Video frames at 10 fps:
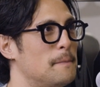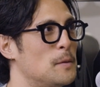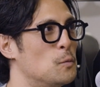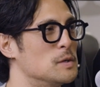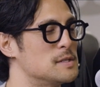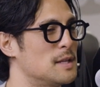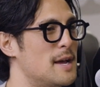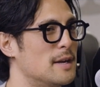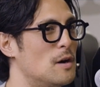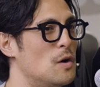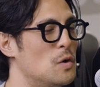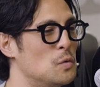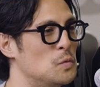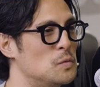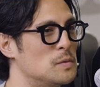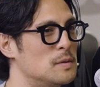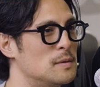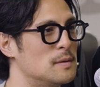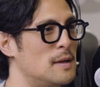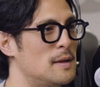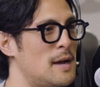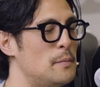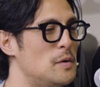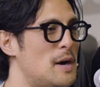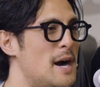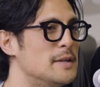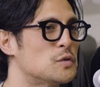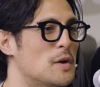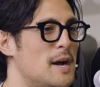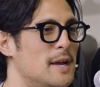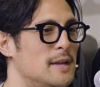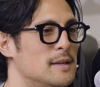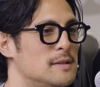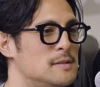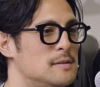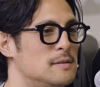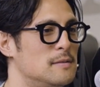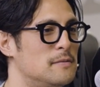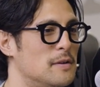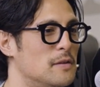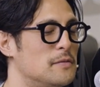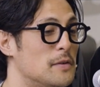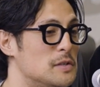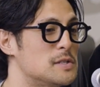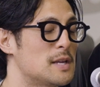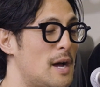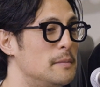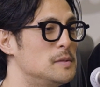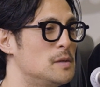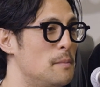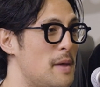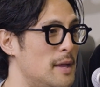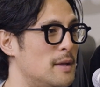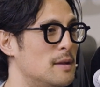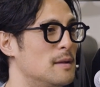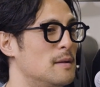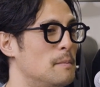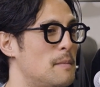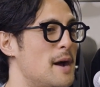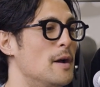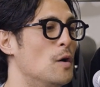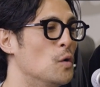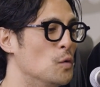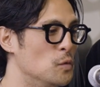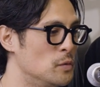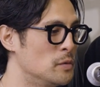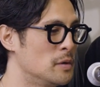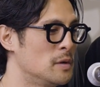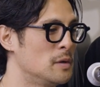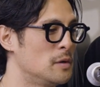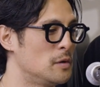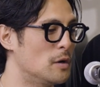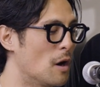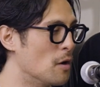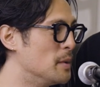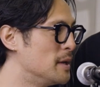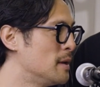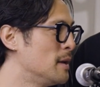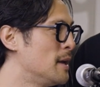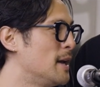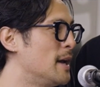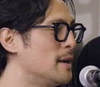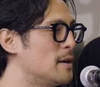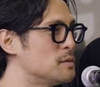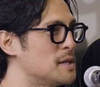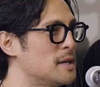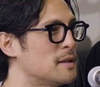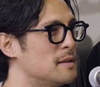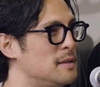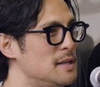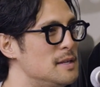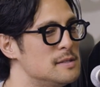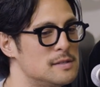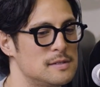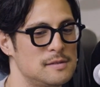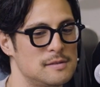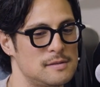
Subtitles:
was like, oh, how about I try for the first time to make my own garment. And I was like, these